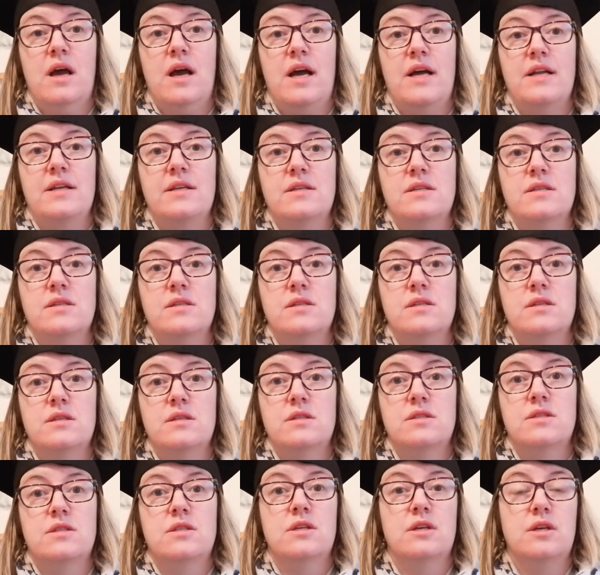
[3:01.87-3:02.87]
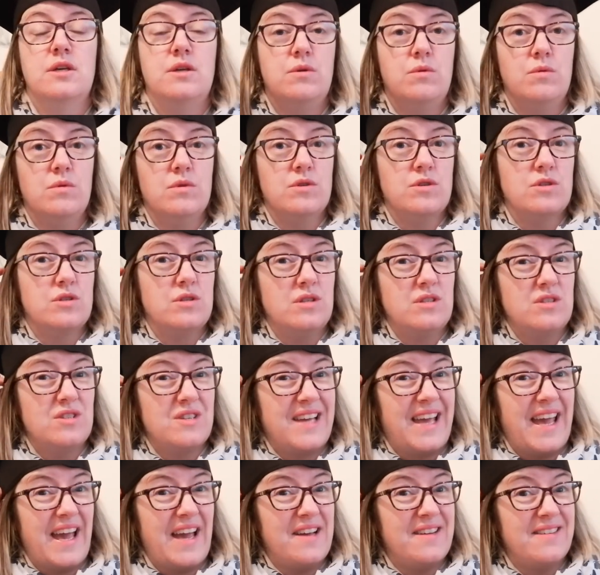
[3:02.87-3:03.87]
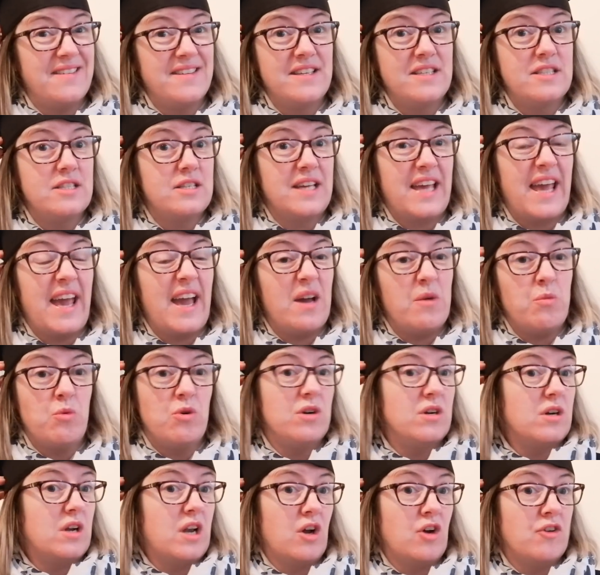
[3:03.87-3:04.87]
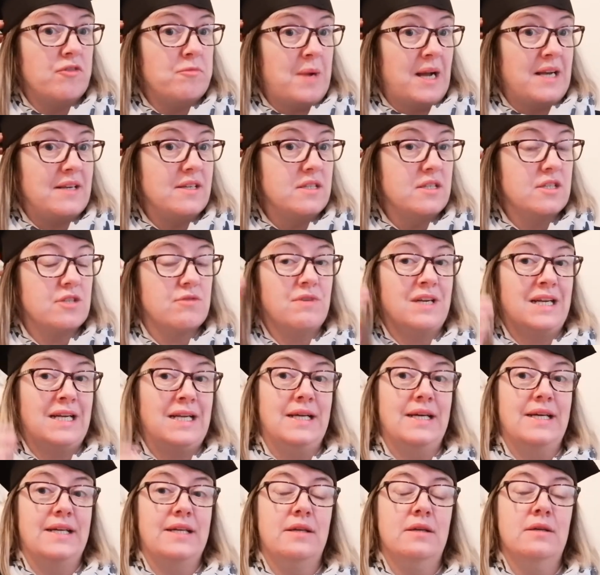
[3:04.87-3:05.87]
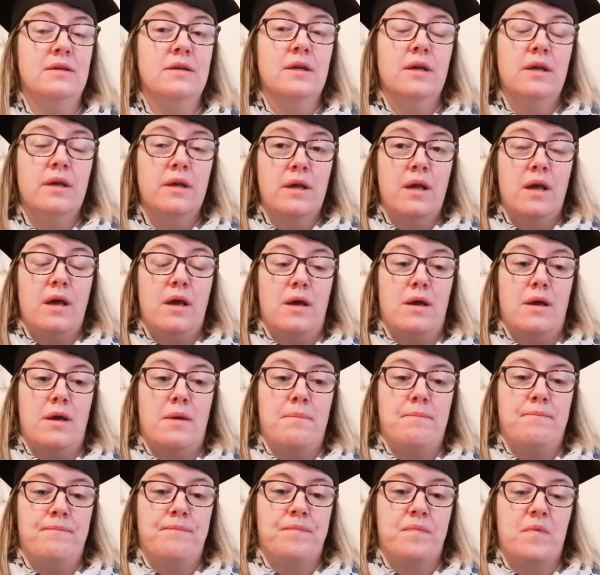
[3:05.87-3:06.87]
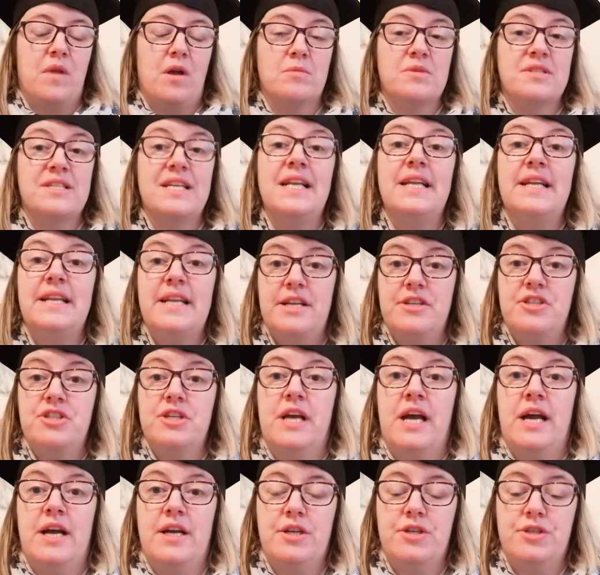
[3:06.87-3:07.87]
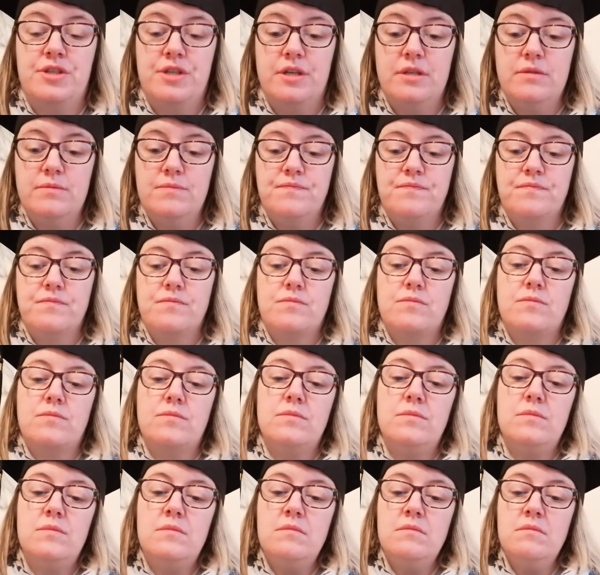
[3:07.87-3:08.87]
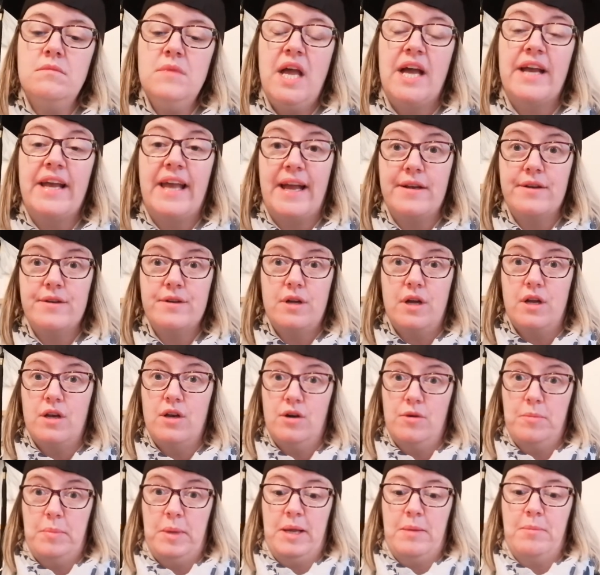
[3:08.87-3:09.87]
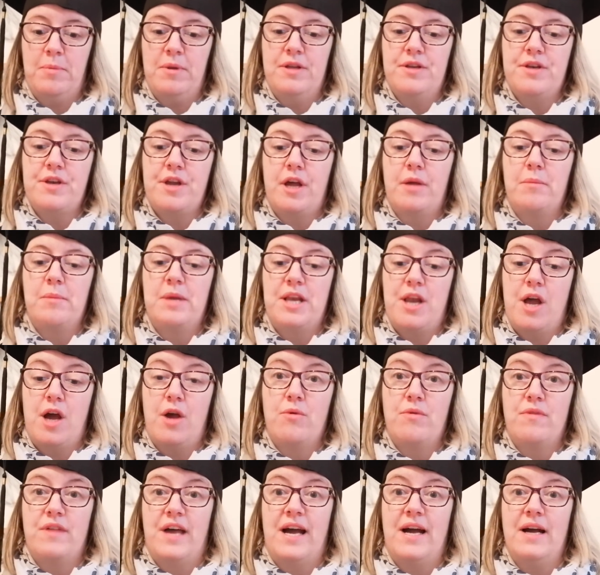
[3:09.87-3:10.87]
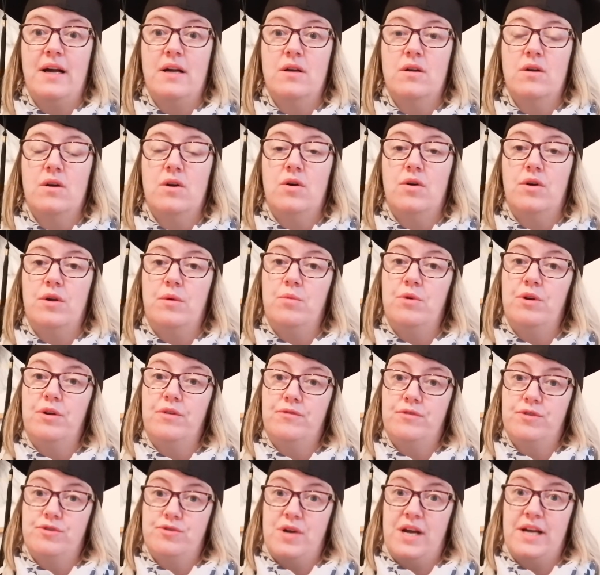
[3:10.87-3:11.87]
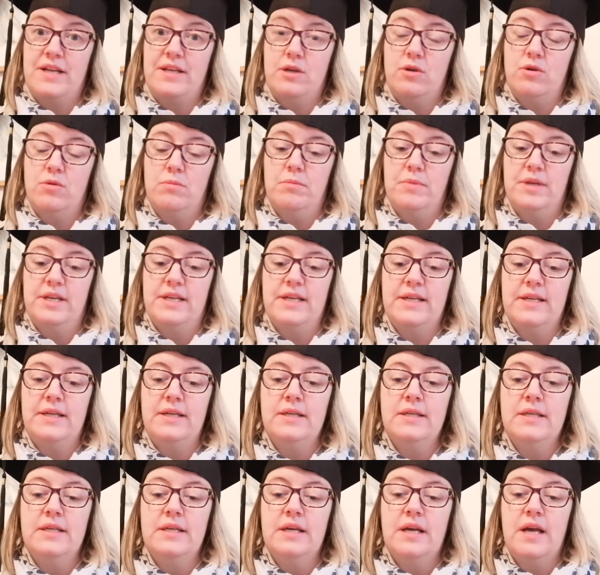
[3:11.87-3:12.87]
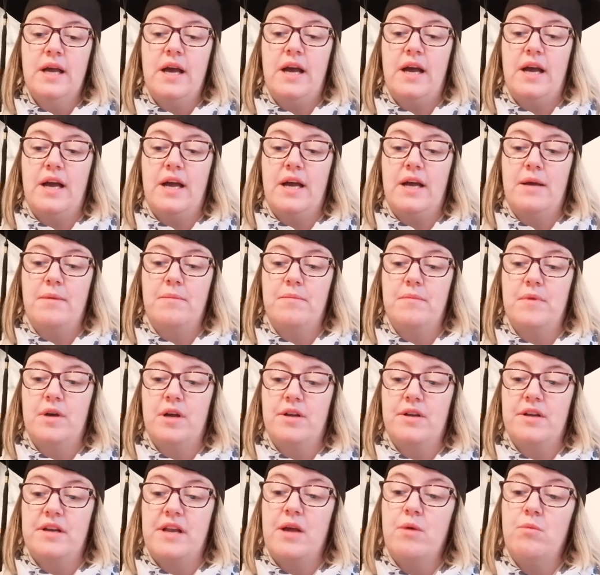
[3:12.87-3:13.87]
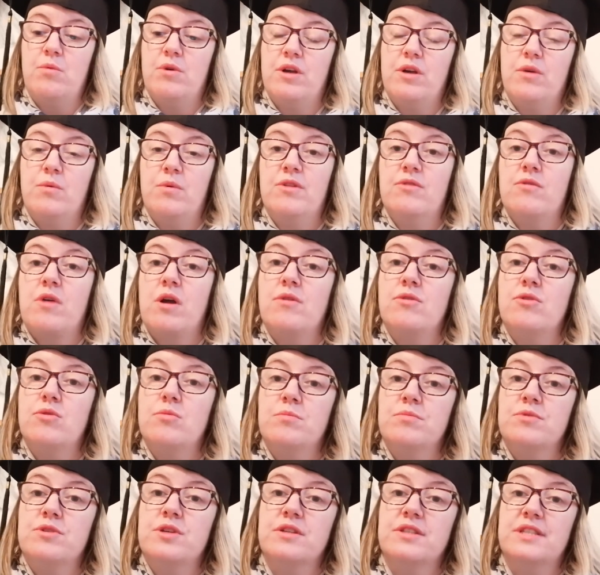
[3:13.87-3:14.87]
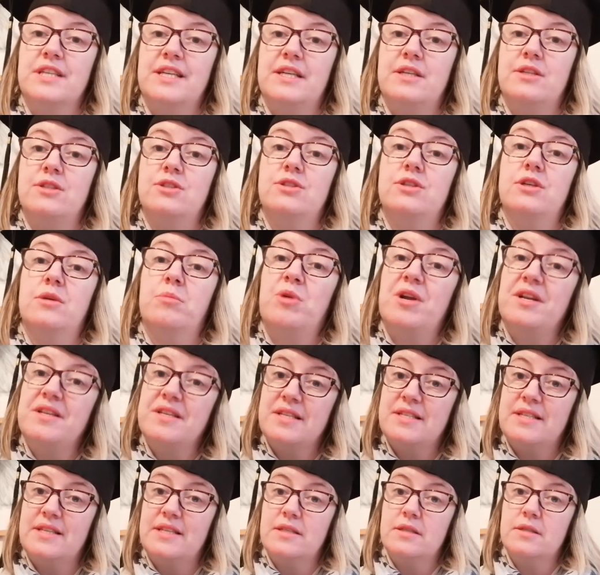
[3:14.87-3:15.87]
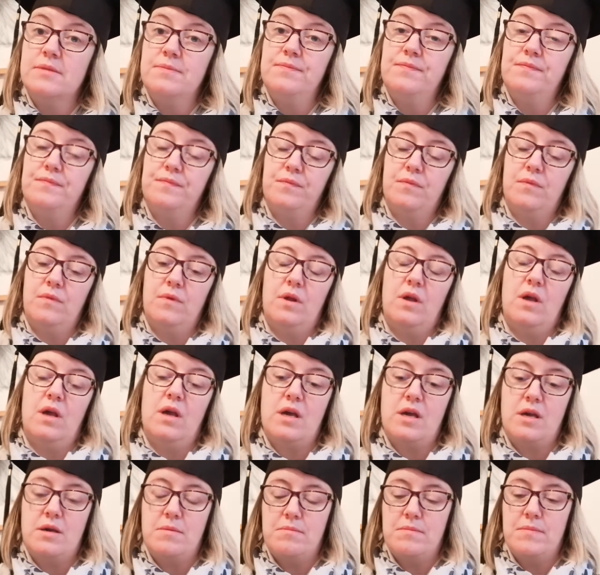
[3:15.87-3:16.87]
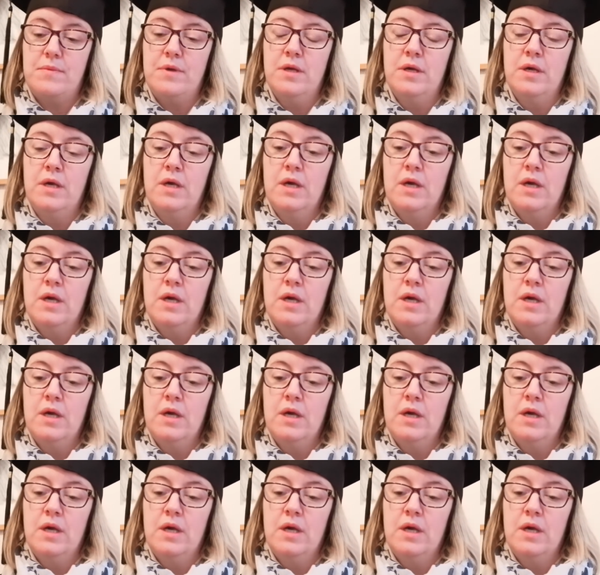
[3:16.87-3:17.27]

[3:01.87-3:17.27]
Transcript: and to get to get a work-life balance really um, i'm still in education again a lot of people that know me know that i work for a training company um, and i now work with grown-ups i teach apprentices um,